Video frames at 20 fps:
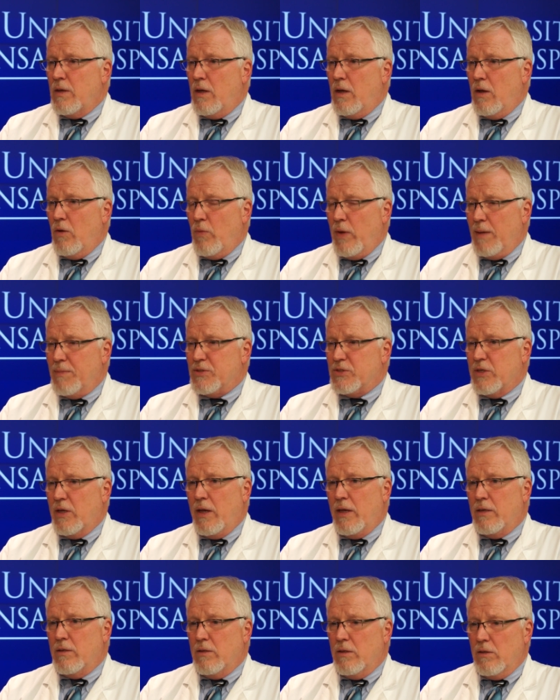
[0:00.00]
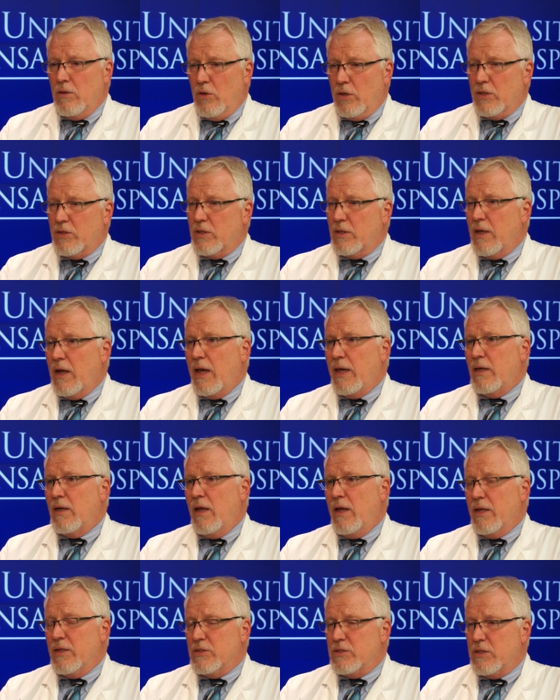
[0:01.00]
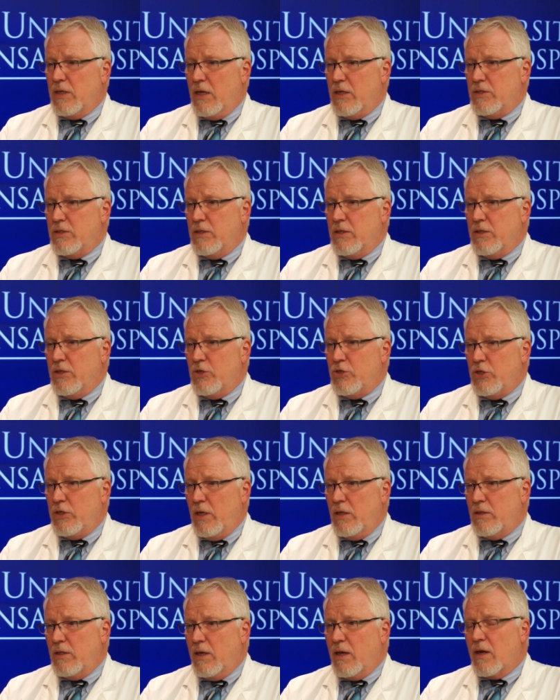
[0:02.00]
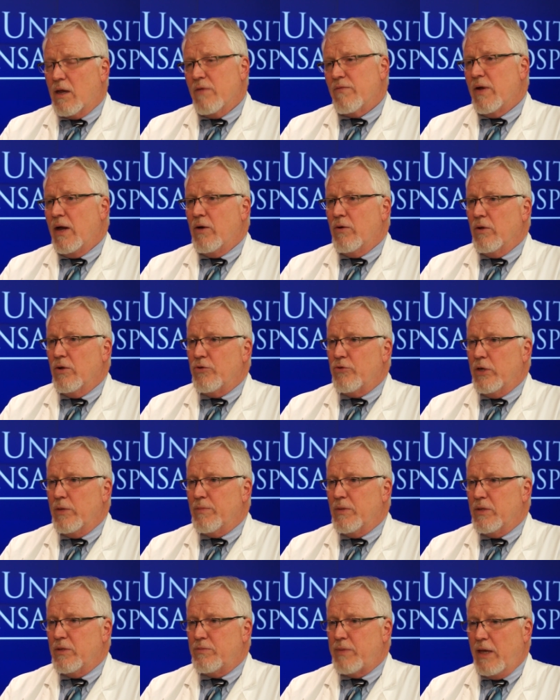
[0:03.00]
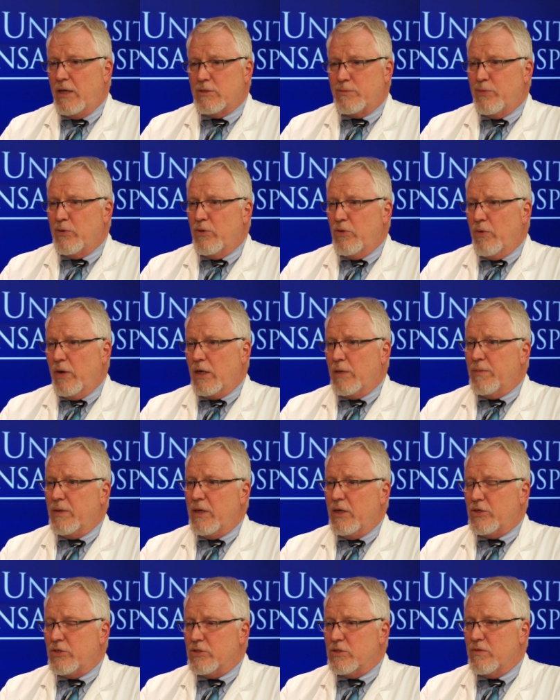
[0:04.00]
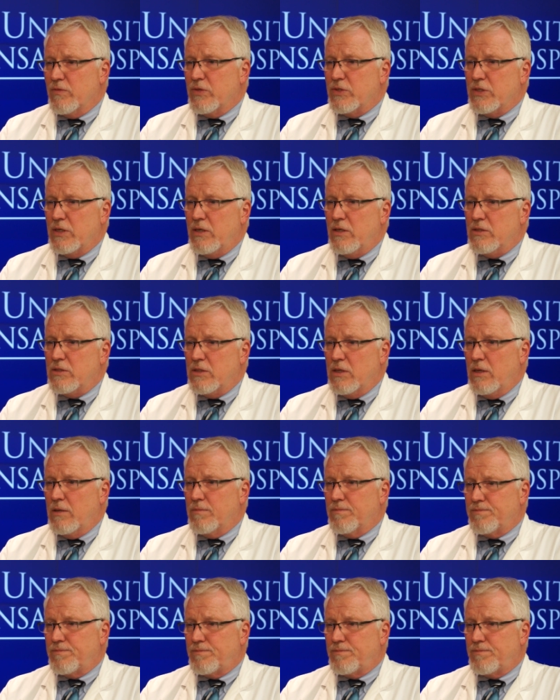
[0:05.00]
uh, website, look at the guidelines, and to initiate the antiviral treatment as per the recommendations of the C D C.